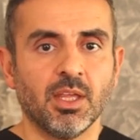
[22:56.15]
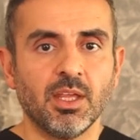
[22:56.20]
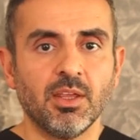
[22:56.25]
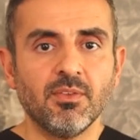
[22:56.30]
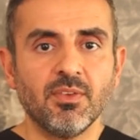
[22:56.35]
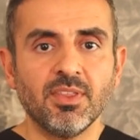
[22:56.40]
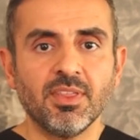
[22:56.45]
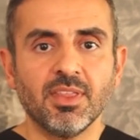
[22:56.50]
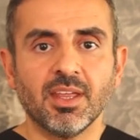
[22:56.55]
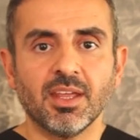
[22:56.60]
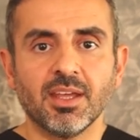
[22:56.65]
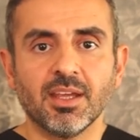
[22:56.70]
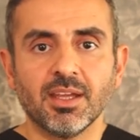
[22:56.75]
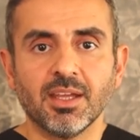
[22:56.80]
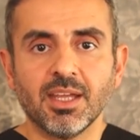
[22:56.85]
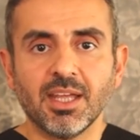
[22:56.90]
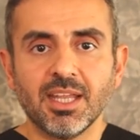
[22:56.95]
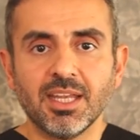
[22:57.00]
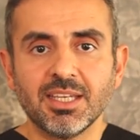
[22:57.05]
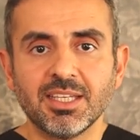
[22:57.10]
Even the
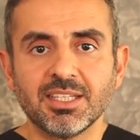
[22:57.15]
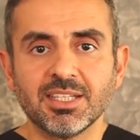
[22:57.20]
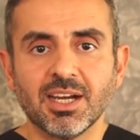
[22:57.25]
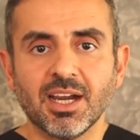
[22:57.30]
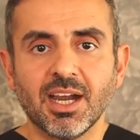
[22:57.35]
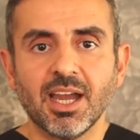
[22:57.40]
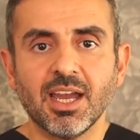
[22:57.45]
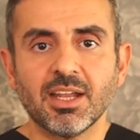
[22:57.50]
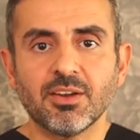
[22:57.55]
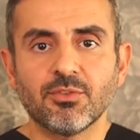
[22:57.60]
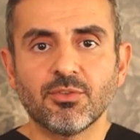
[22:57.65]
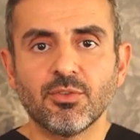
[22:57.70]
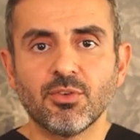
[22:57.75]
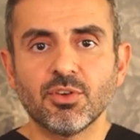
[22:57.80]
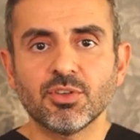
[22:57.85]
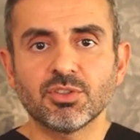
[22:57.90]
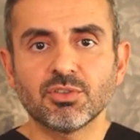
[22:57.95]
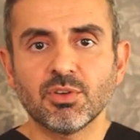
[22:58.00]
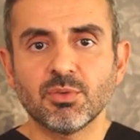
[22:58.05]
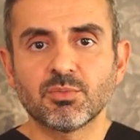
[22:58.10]
entire
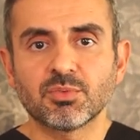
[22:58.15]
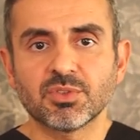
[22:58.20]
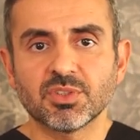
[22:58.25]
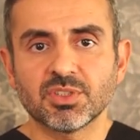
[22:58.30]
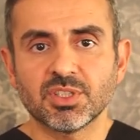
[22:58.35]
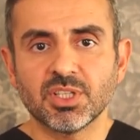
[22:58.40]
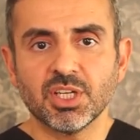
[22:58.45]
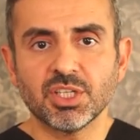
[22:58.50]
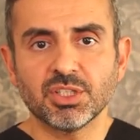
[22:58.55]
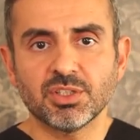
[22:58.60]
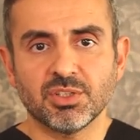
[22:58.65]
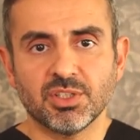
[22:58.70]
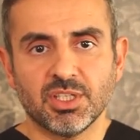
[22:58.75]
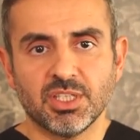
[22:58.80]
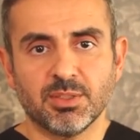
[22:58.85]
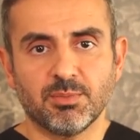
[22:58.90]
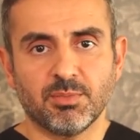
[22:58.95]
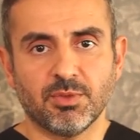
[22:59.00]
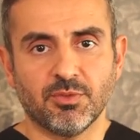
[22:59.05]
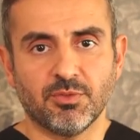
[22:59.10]
first rib resection
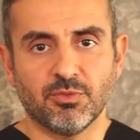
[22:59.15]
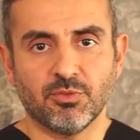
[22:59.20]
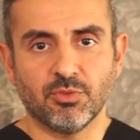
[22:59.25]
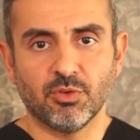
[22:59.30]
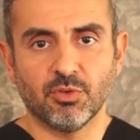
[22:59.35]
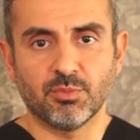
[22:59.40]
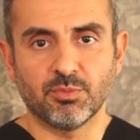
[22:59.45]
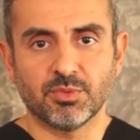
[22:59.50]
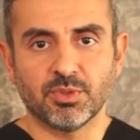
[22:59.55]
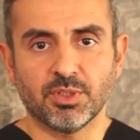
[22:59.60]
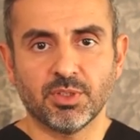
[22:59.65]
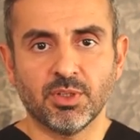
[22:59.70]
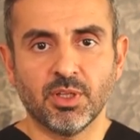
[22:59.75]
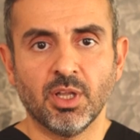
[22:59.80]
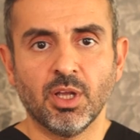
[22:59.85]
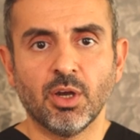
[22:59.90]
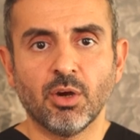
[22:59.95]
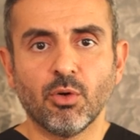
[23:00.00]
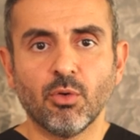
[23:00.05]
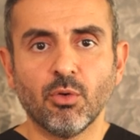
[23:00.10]
is performed,
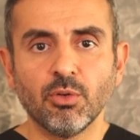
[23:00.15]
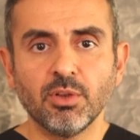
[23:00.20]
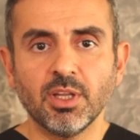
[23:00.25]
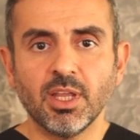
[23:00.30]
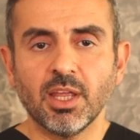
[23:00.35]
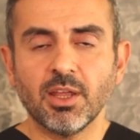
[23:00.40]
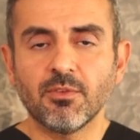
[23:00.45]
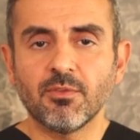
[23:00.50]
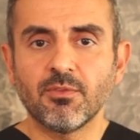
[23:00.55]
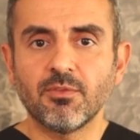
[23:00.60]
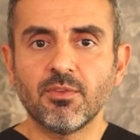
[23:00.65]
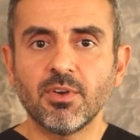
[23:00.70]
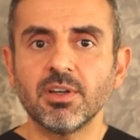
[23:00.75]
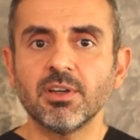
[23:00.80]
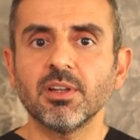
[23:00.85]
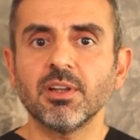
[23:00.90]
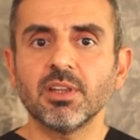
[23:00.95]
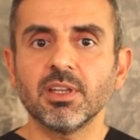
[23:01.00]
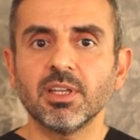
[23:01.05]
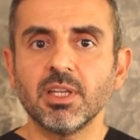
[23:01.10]
only a
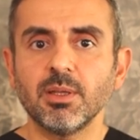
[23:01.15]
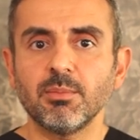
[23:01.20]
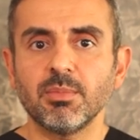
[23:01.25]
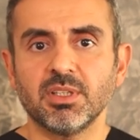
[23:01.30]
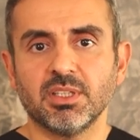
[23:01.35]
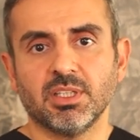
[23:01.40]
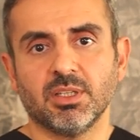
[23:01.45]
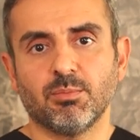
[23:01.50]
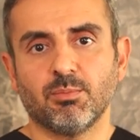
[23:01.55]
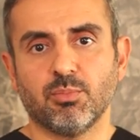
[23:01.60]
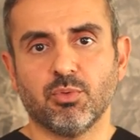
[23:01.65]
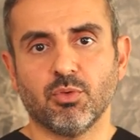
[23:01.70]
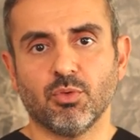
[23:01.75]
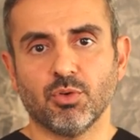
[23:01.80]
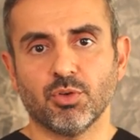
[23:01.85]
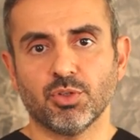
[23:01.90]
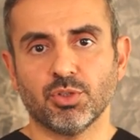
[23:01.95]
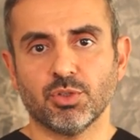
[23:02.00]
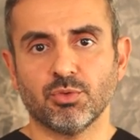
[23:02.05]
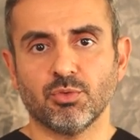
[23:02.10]
very limited
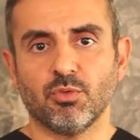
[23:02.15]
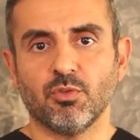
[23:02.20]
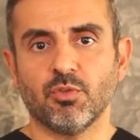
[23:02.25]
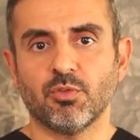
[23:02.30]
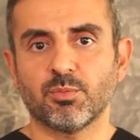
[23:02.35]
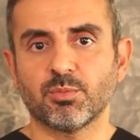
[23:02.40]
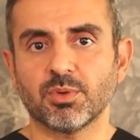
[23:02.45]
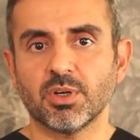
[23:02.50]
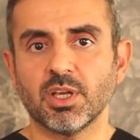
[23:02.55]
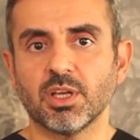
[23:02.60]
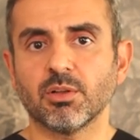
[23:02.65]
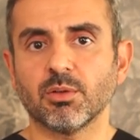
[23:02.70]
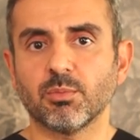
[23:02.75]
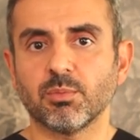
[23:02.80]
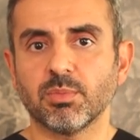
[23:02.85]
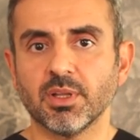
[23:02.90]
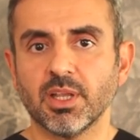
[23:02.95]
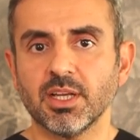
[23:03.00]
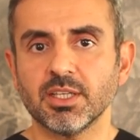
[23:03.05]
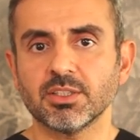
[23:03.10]
portion of brachial
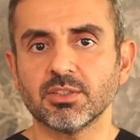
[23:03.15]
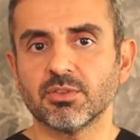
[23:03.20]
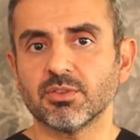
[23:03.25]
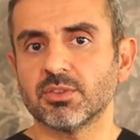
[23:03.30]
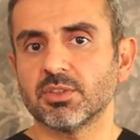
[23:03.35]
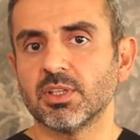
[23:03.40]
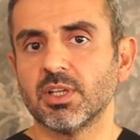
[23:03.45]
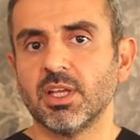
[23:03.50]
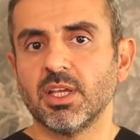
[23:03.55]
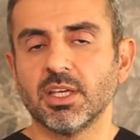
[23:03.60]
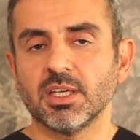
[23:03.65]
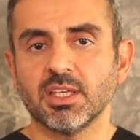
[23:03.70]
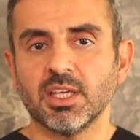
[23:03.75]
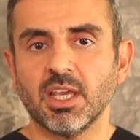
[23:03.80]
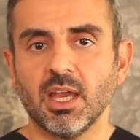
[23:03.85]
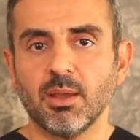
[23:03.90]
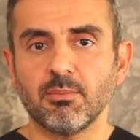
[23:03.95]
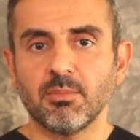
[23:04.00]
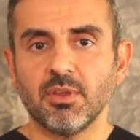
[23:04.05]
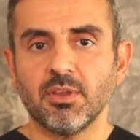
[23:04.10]
plexus
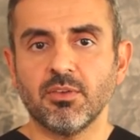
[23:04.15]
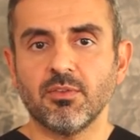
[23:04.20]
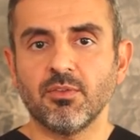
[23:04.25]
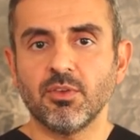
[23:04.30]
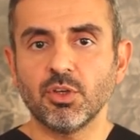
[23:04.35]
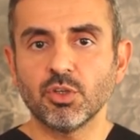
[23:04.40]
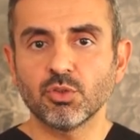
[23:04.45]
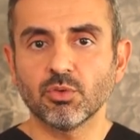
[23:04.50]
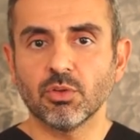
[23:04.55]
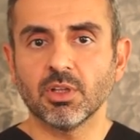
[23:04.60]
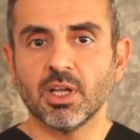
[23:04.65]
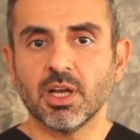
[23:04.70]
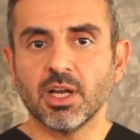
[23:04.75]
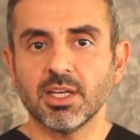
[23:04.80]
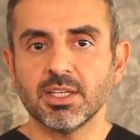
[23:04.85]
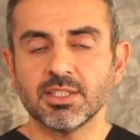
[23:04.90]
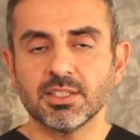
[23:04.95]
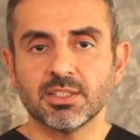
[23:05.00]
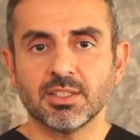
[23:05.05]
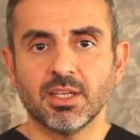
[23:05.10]
can be
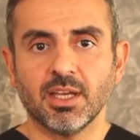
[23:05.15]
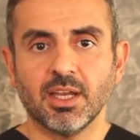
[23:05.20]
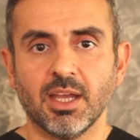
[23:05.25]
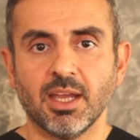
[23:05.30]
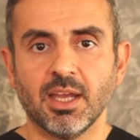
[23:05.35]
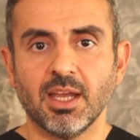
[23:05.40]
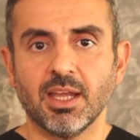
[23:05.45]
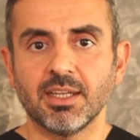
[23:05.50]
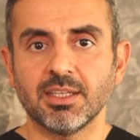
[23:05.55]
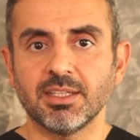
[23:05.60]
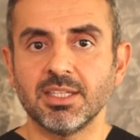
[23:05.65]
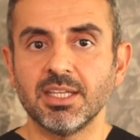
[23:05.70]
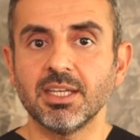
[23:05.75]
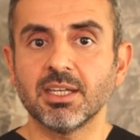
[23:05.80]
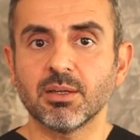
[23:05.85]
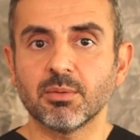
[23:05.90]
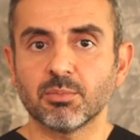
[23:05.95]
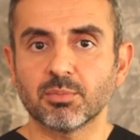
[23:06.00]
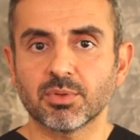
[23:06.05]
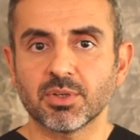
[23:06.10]
visualized and
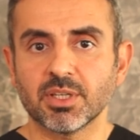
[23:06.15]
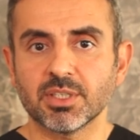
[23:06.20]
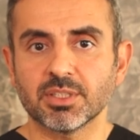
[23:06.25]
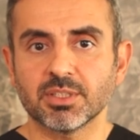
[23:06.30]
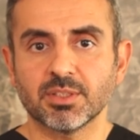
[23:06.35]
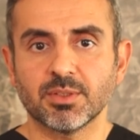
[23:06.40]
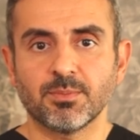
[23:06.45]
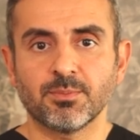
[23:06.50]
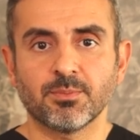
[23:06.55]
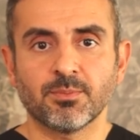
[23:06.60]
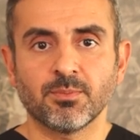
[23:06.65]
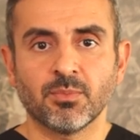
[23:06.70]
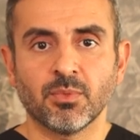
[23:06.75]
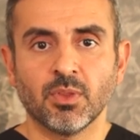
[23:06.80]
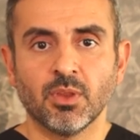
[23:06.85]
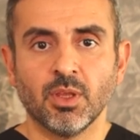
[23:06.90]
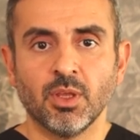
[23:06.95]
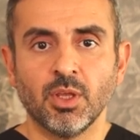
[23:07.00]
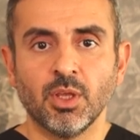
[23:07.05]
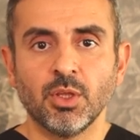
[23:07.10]
decompressed.
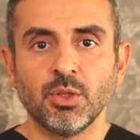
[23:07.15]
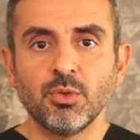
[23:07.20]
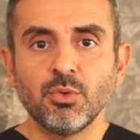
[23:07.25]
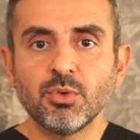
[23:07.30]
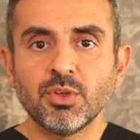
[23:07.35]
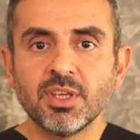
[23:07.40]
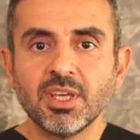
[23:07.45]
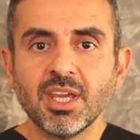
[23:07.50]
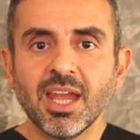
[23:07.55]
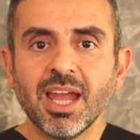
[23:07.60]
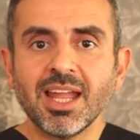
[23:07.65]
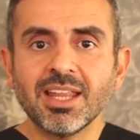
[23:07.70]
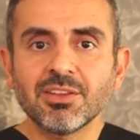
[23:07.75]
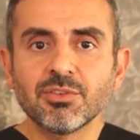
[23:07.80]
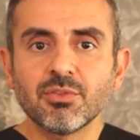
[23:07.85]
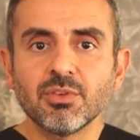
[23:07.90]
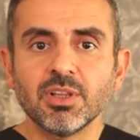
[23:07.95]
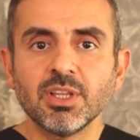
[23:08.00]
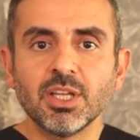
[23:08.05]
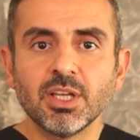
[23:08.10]
You can't
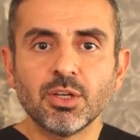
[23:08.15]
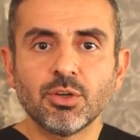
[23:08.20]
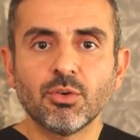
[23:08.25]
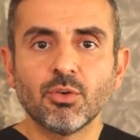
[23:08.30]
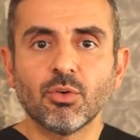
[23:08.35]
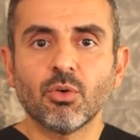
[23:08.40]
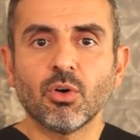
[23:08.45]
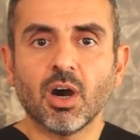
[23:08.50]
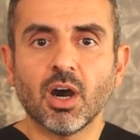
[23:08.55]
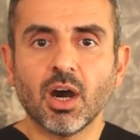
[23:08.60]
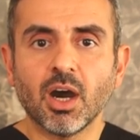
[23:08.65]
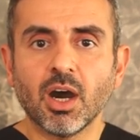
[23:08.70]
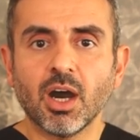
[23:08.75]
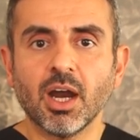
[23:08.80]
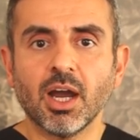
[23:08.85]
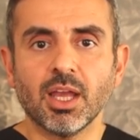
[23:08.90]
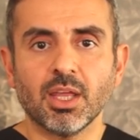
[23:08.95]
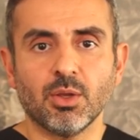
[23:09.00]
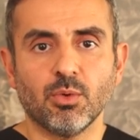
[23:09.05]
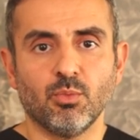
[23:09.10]
really go
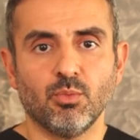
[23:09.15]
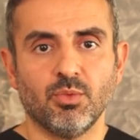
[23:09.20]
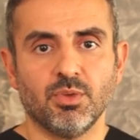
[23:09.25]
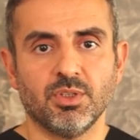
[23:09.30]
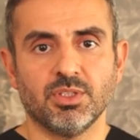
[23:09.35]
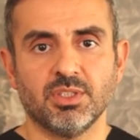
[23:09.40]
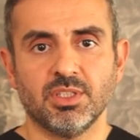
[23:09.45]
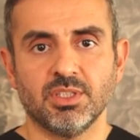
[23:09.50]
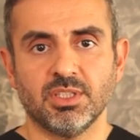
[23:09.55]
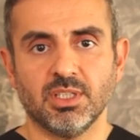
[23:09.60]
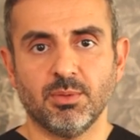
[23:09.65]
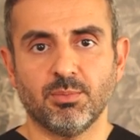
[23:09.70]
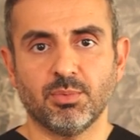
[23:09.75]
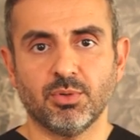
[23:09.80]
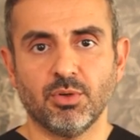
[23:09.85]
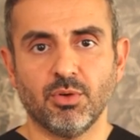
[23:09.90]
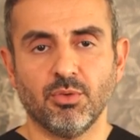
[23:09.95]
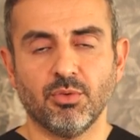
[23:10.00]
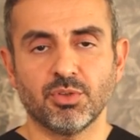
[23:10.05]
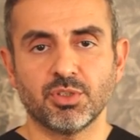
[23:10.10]
high with this
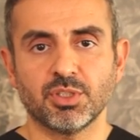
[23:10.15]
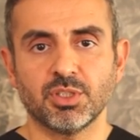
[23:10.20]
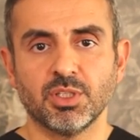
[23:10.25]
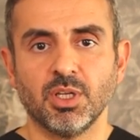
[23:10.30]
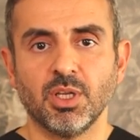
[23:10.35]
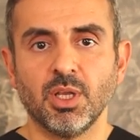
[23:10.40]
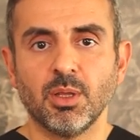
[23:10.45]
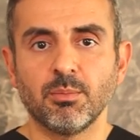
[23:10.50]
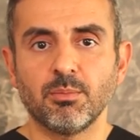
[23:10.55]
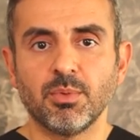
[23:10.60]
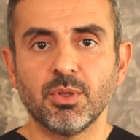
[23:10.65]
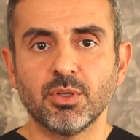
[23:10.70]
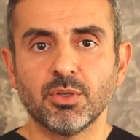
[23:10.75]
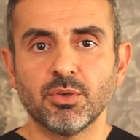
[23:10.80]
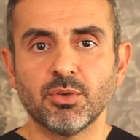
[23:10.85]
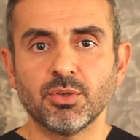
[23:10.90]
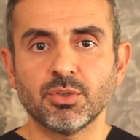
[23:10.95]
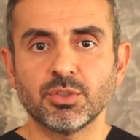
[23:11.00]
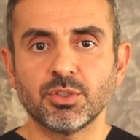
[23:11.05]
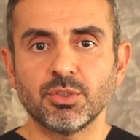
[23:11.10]
approach
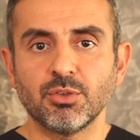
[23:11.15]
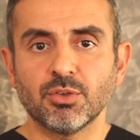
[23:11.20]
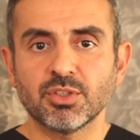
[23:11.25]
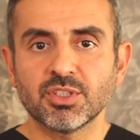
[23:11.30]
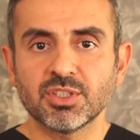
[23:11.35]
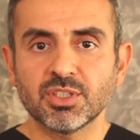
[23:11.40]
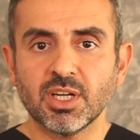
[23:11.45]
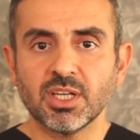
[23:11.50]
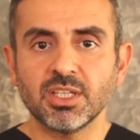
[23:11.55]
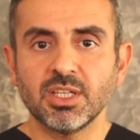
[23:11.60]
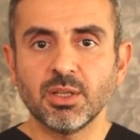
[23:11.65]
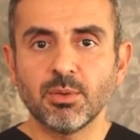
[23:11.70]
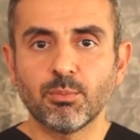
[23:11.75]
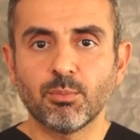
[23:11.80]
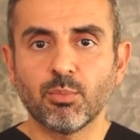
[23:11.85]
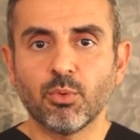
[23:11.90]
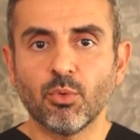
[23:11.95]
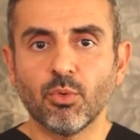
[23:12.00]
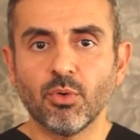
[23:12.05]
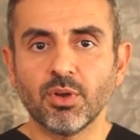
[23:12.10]
because your starting
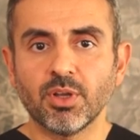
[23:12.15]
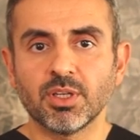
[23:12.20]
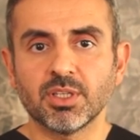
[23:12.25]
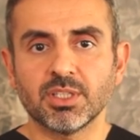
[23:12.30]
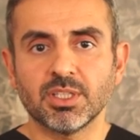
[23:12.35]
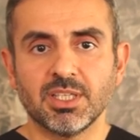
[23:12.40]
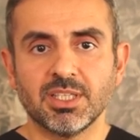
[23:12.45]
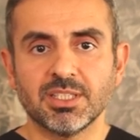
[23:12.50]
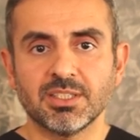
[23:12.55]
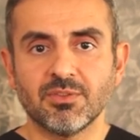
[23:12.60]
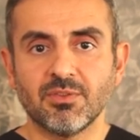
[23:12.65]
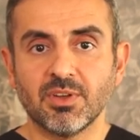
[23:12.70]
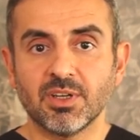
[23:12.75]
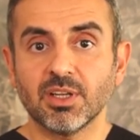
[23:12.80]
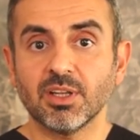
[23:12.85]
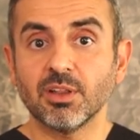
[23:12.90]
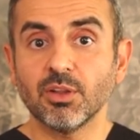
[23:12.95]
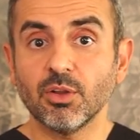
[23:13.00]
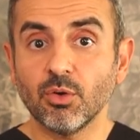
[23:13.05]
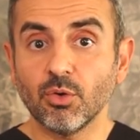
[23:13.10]
point is
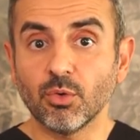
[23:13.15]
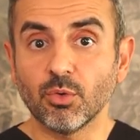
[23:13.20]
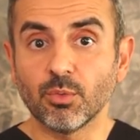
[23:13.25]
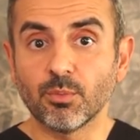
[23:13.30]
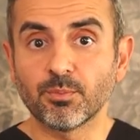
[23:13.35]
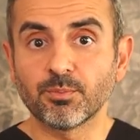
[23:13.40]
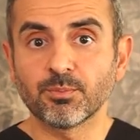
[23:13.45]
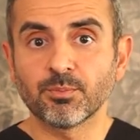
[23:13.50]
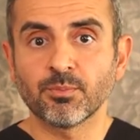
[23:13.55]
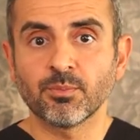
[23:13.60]
very low.